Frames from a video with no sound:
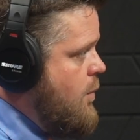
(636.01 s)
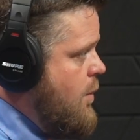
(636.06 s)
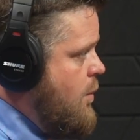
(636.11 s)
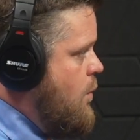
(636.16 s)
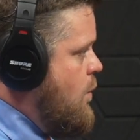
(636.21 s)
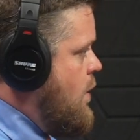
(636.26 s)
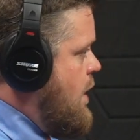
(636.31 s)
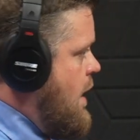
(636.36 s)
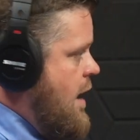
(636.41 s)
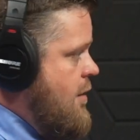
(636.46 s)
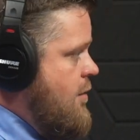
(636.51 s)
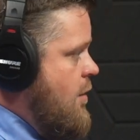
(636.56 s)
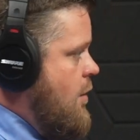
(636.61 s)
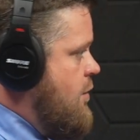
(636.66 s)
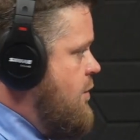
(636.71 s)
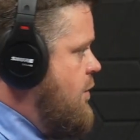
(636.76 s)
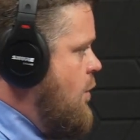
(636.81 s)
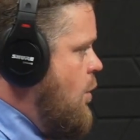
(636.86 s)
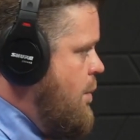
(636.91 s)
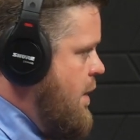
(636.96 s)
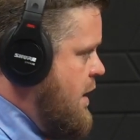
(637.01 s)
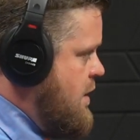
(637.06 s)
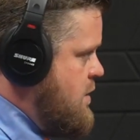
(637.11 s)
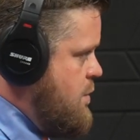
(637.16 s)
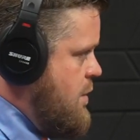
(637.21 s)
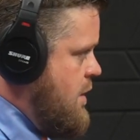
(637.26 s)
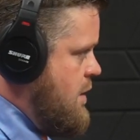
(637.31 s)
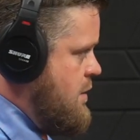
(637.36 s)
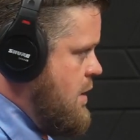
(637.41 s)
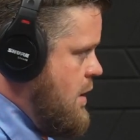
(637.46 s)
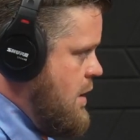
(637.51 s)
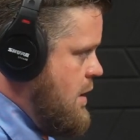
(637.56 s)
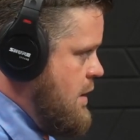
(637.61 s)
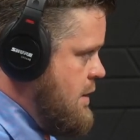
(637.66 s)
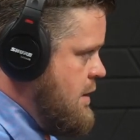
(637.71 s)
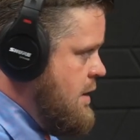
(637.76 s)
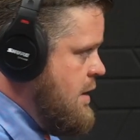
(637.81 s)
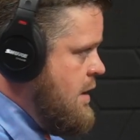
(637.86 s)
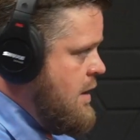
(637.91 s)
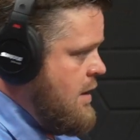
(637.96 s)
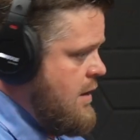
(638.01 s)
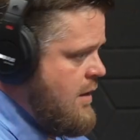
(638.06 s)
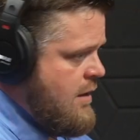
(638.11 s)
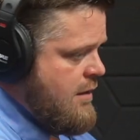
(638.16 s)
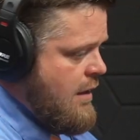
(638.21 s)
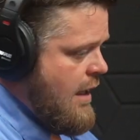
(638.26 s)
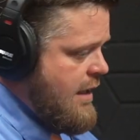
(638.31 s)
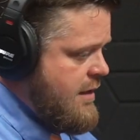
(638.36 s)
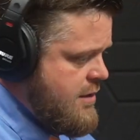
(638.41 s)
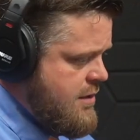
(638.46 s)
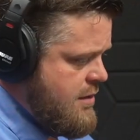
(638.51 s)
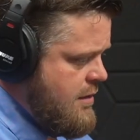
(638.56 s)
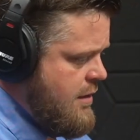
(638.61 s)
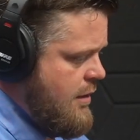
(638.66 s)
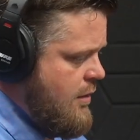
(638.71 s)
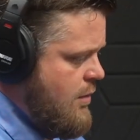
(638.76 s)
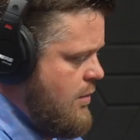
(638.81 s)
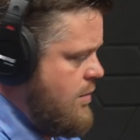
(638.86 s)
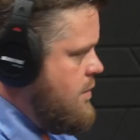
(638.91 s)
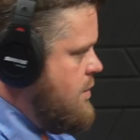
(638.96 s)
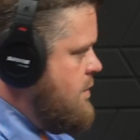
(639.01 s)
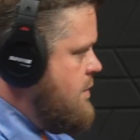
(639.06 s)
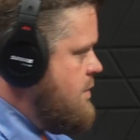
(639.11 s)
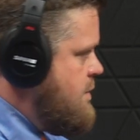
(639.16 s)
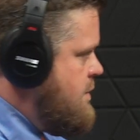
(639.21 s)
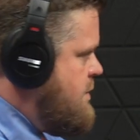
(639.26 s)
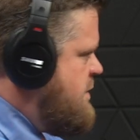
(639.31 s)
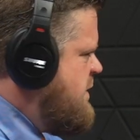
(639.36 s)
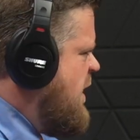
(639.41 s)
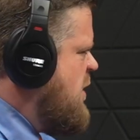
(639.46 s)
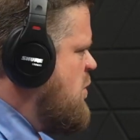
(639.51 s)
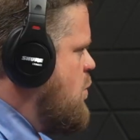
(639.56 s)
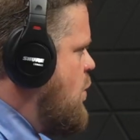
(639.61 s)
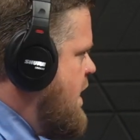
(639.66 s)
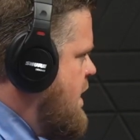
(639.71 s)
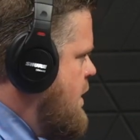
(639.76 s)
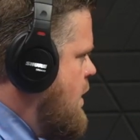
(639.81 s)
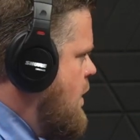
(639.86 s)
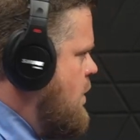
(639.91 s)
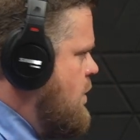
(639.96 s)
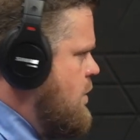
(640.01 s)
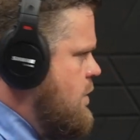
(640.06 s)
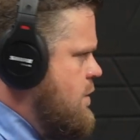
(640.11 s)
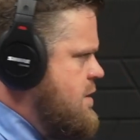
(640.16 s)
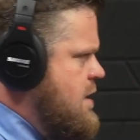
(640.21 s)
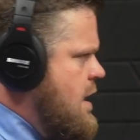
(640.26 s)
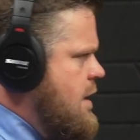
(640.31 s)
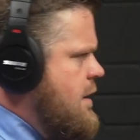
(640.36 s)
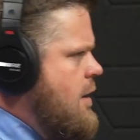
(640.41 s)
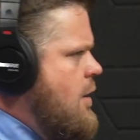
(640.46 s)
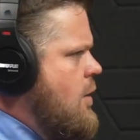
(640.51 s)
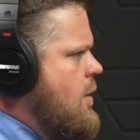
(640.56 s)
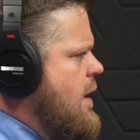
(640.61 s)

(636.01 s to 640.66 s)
We want to have our full basement done, nice, you know, fun windows. You know,